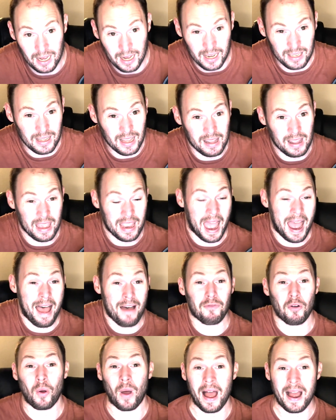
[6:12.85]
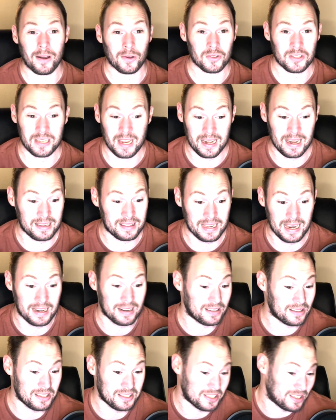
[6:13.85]
and then they have Ohio State at the
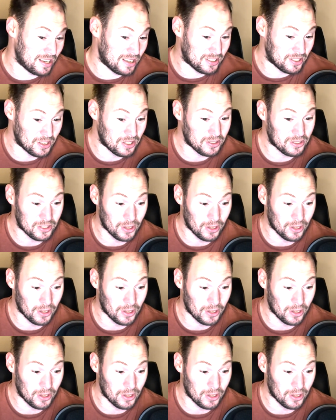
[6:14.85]
end of the season.